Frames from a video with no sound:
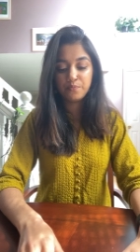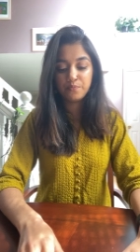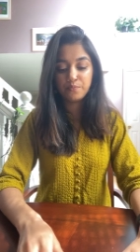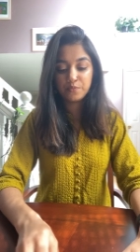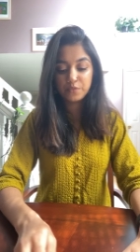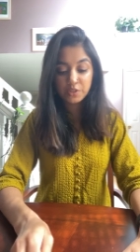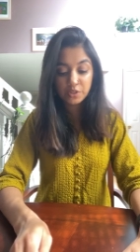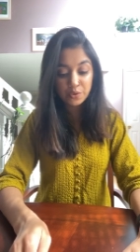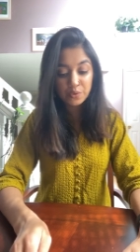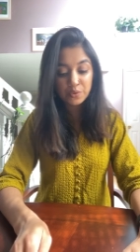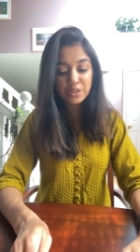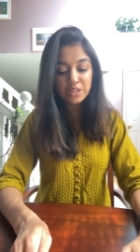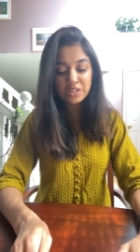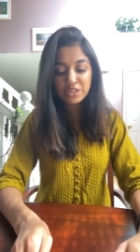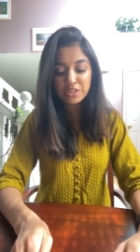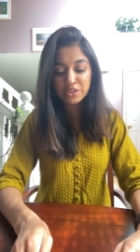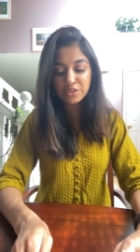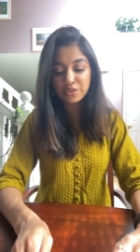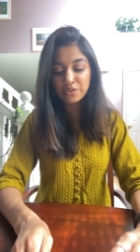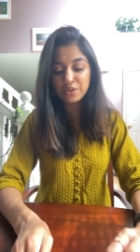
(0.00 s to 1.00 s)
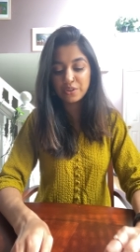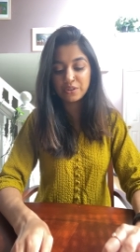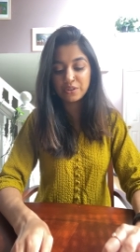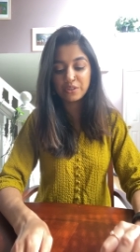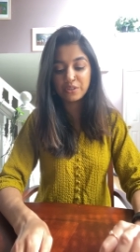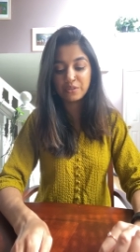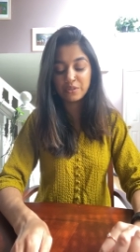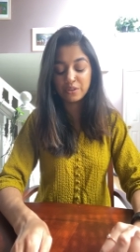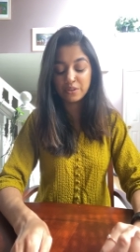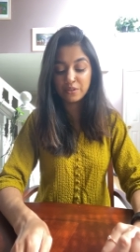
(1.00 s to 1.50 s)
Tune into your
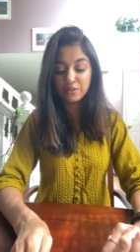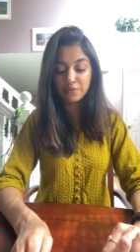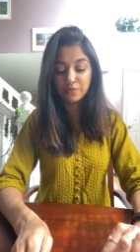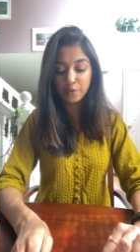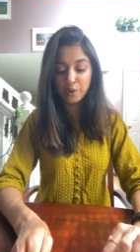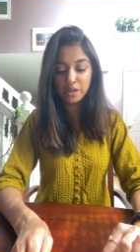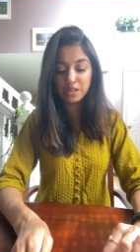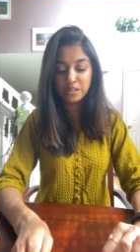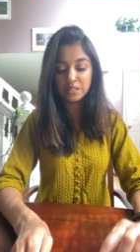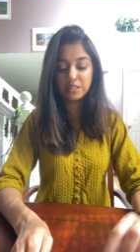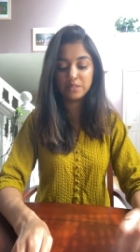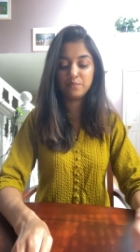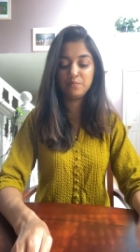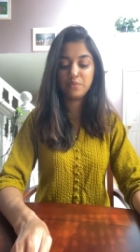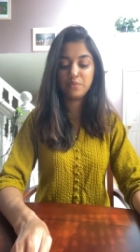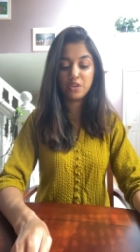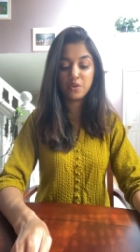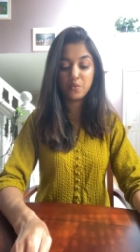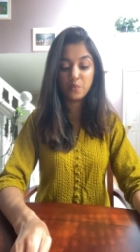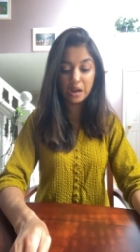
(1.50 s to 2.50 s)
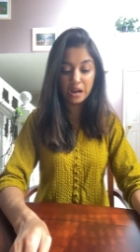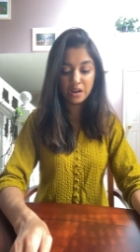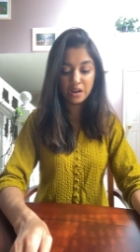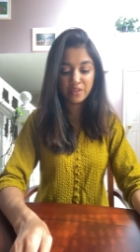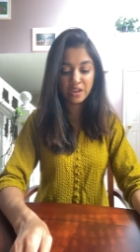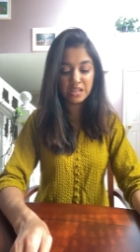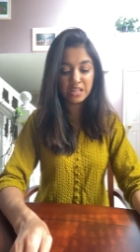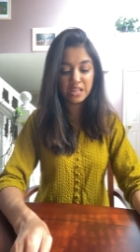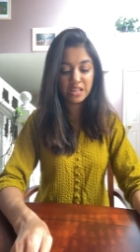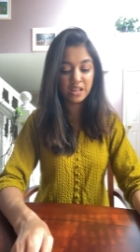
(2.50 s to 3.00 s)
inner voice. Be aware of
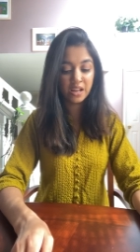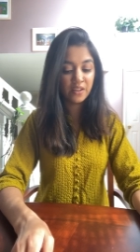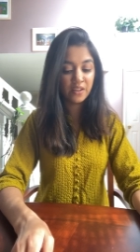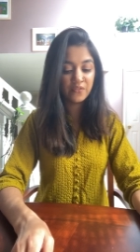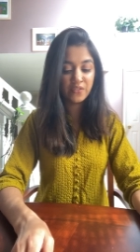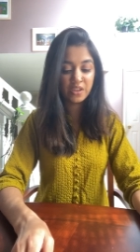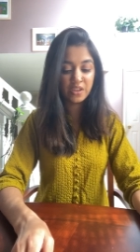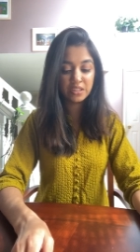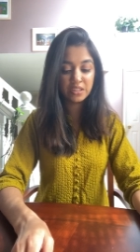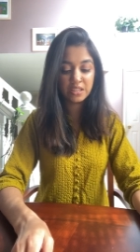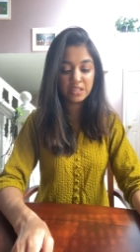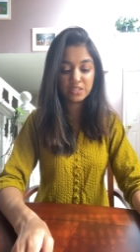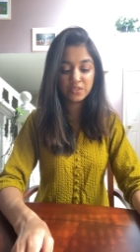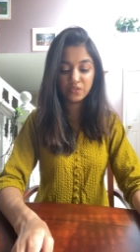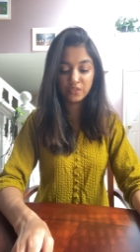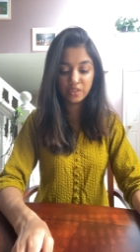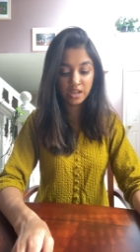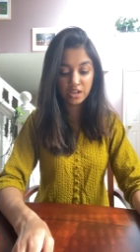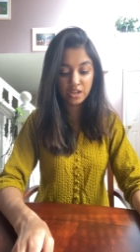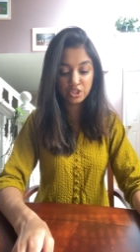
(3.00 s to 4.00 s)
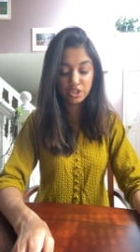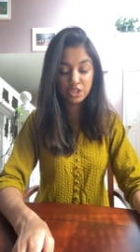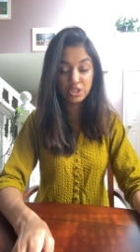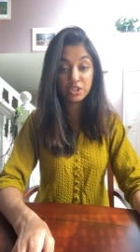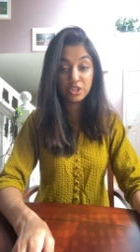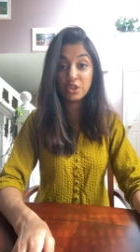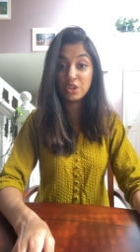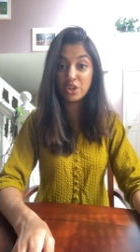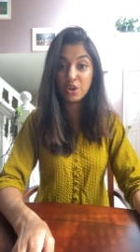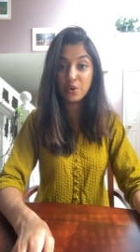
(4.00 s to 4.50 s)
any gut feelings,
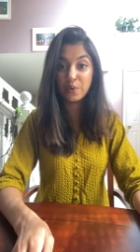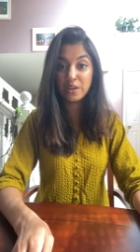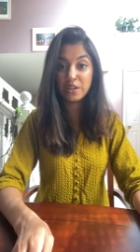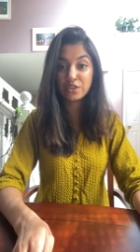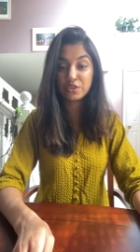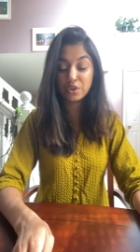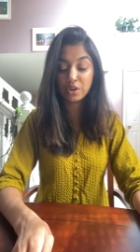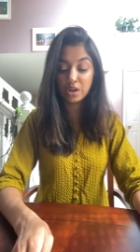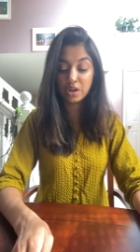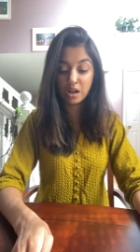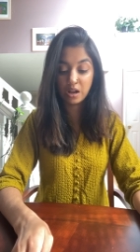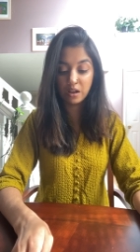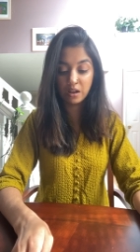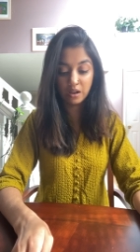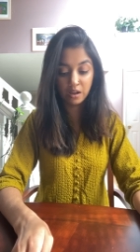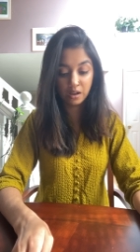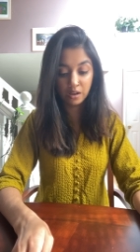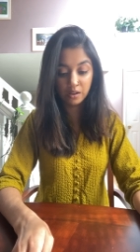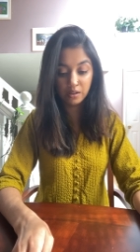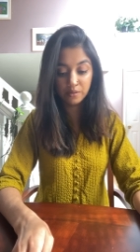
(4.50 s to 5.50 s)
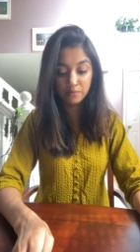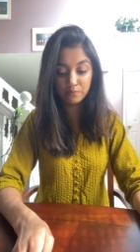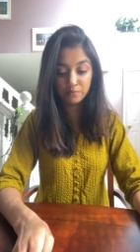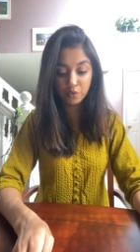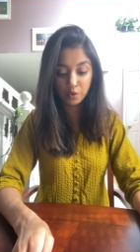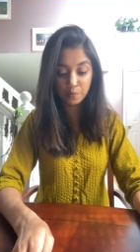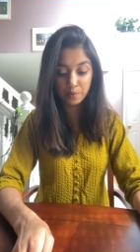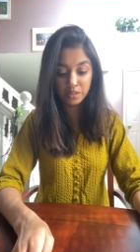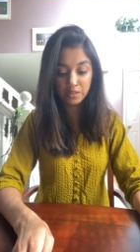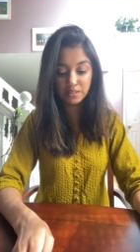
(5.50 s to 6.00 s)
flashes, knowings, or aha
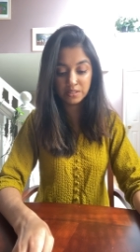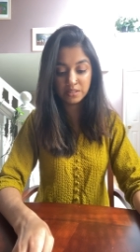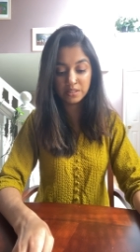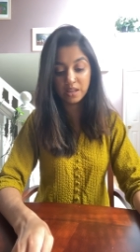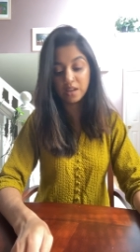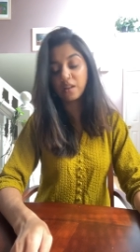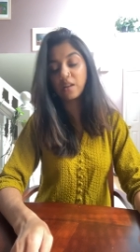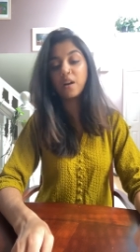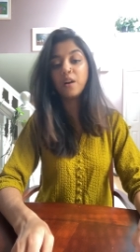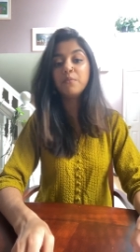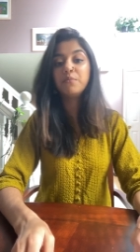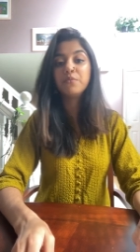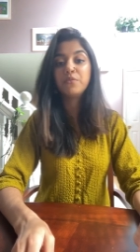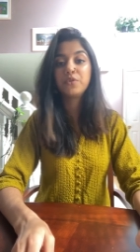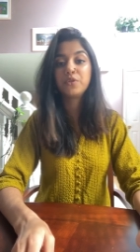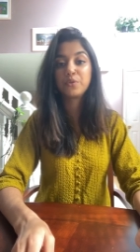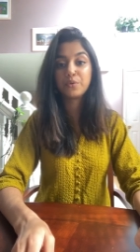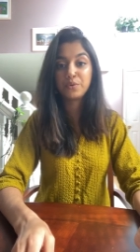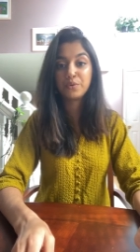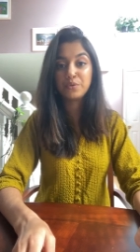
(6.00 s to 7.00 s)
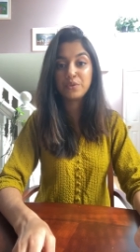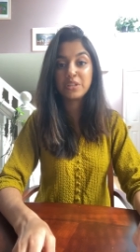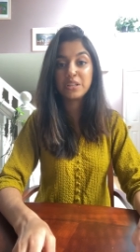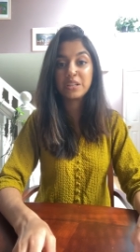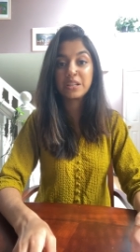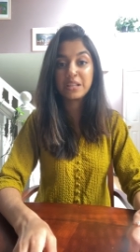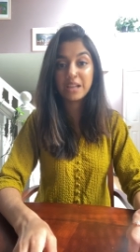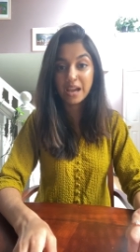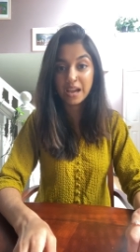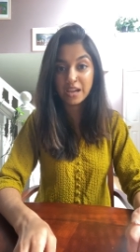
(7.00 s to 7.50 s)
moments that come through to
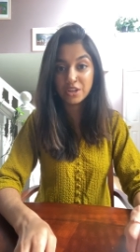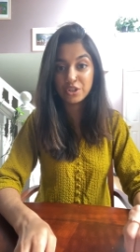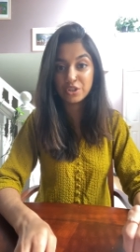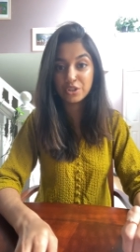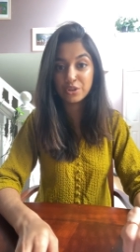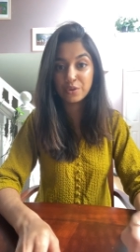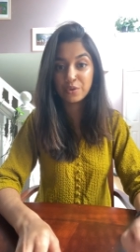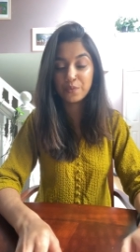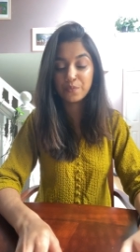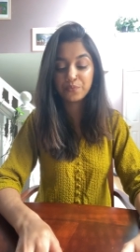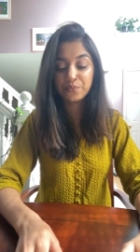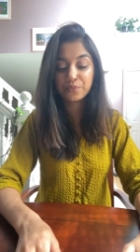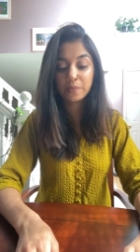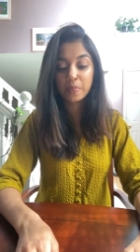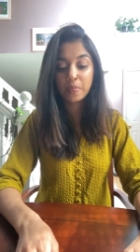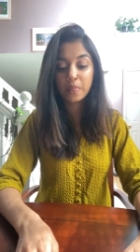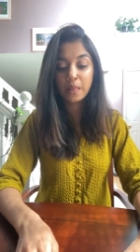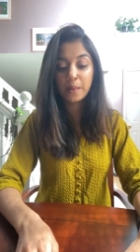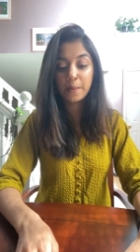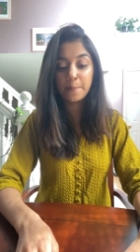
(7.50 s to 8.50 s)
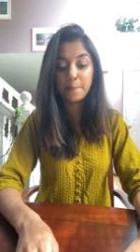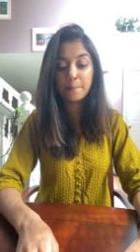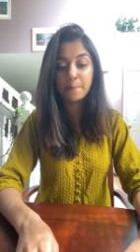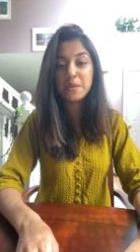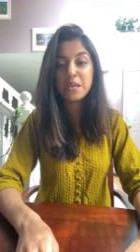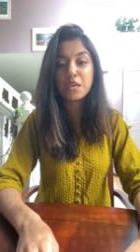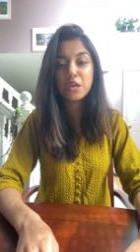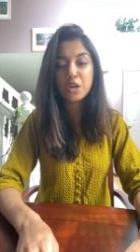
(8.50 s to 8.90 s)
guide you. Be